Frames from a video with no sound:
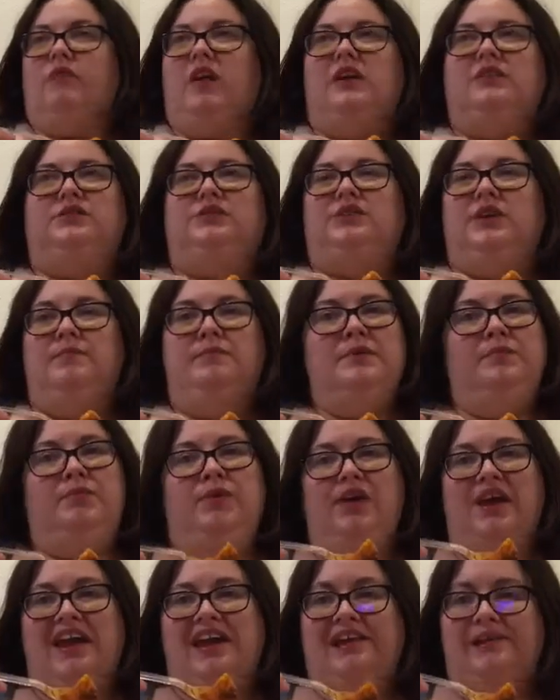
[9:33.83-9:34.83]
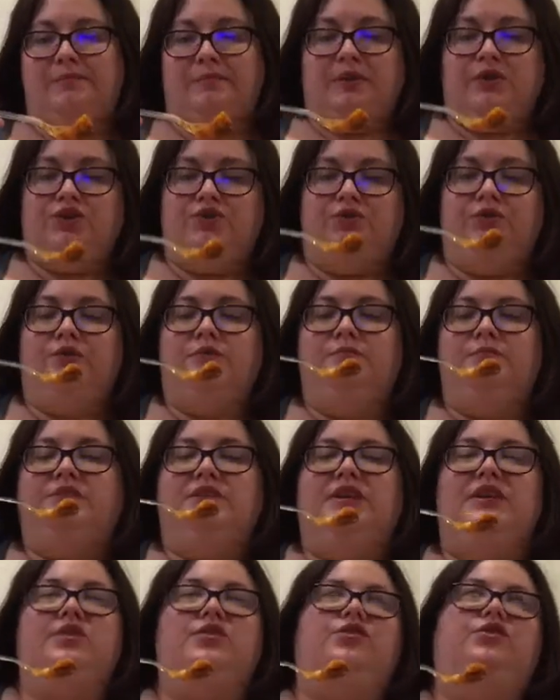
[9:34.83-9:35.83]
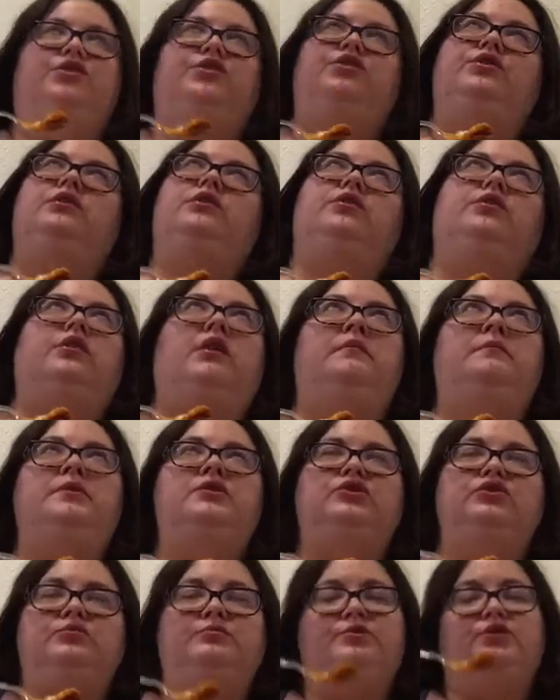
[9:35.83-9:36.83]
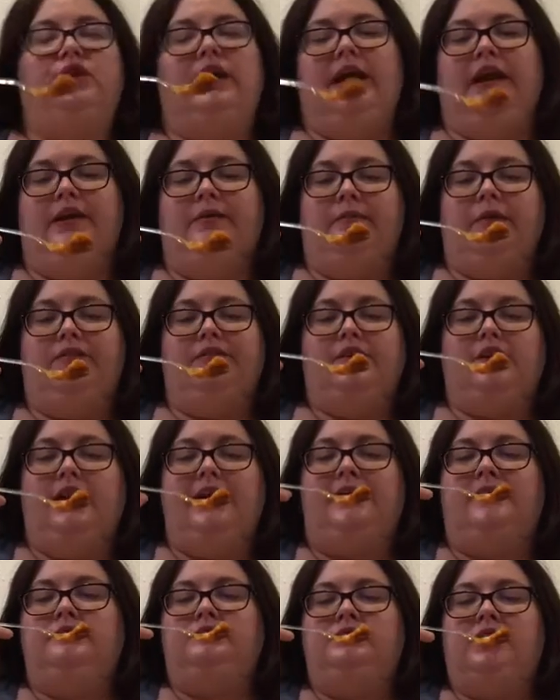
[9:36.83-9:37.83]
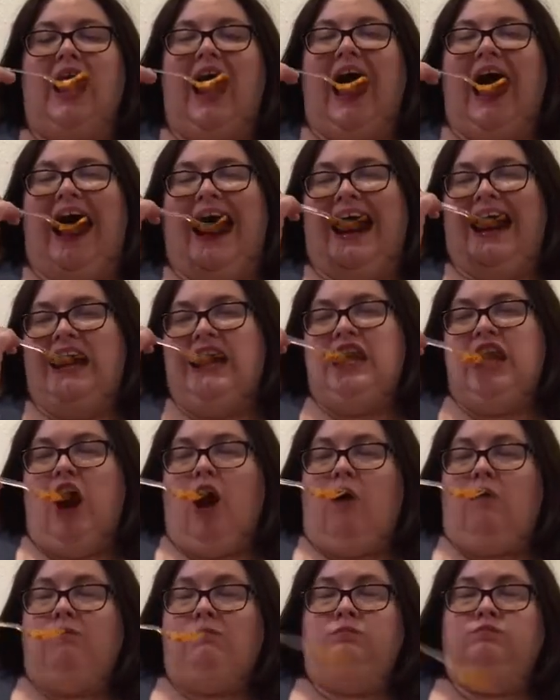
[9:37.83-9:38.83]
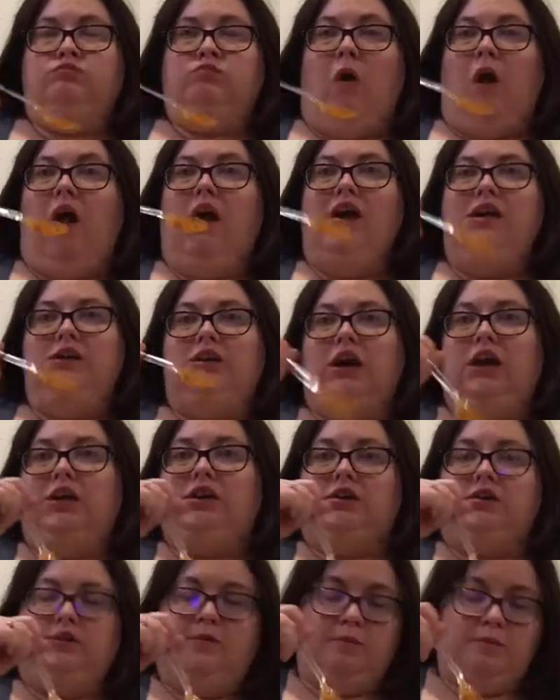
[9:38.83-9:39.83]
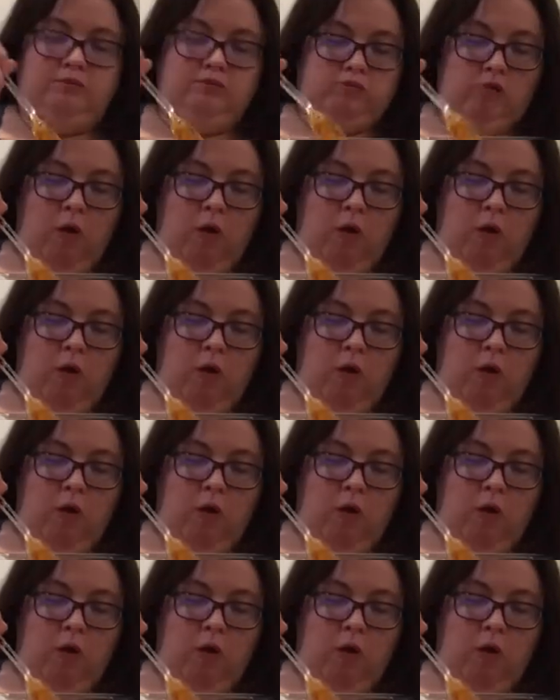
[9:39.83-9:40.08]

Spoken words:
Some people hate mushrooms. You either love mushrooms or hate them, I feel like. I like them.